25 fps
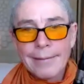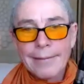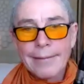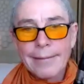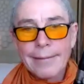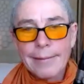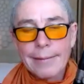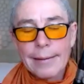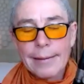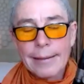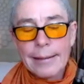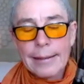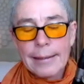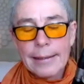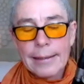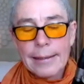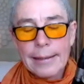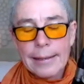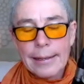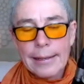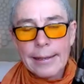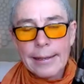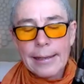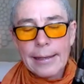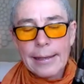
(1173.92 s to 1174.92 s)
And
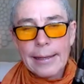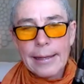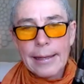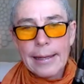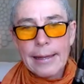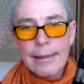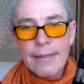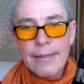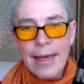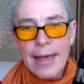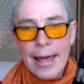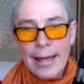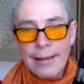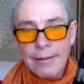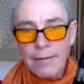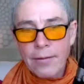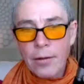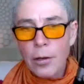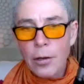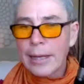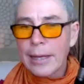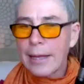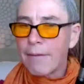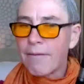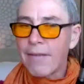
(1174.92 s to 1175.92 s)

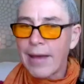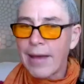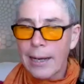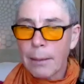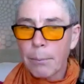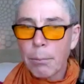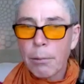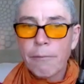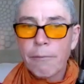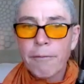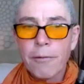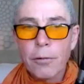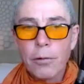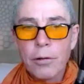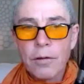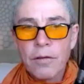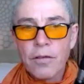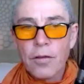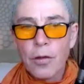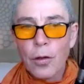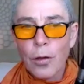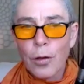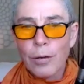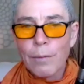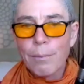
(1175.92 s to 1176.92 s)
that's only available for a
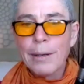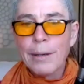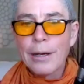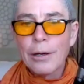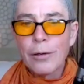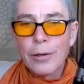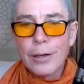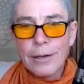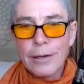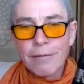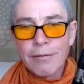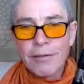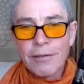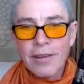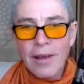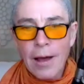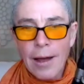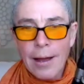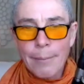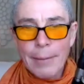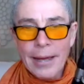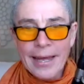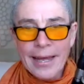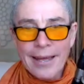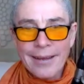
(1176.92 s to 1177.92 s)
certain period of
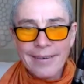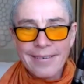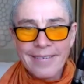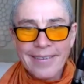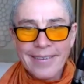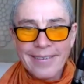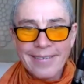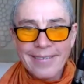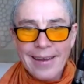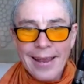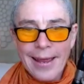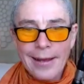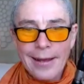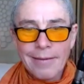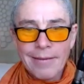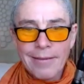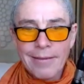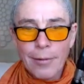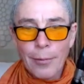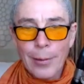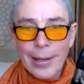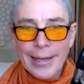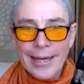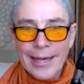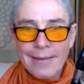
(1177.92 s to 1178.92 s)
time, I
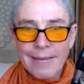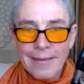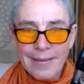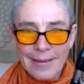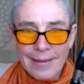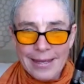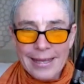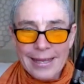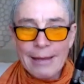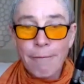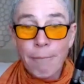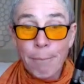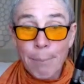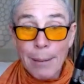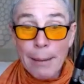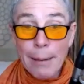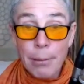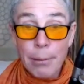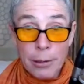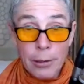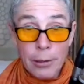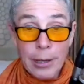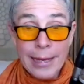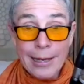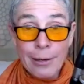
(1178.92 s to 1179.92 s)
understand. So I guess if
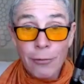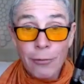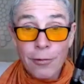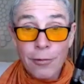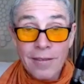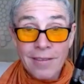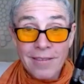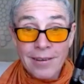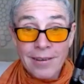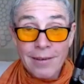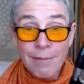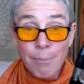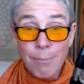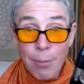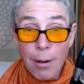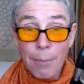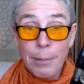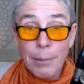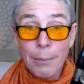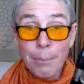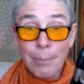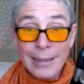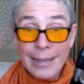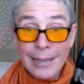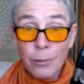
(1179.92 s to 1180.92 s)
people are interested,
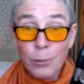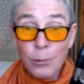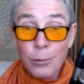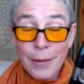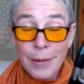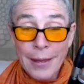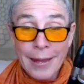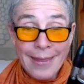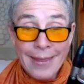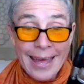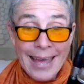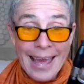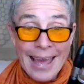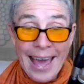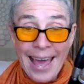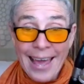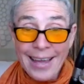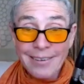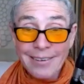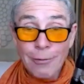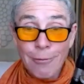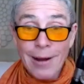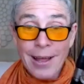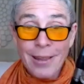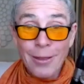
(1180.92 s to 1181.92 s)
probably good that they
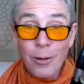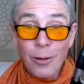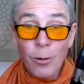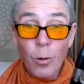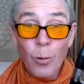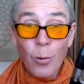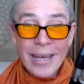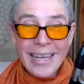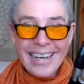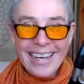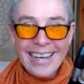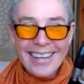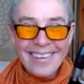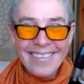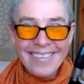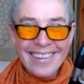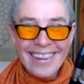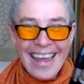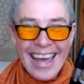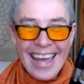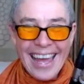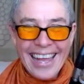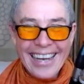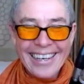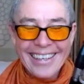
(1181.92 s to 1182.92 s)
act rather quickly
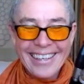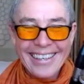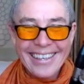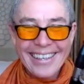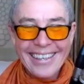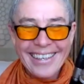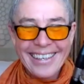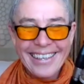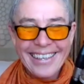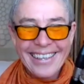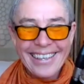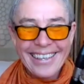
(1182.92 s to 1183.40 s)
on that.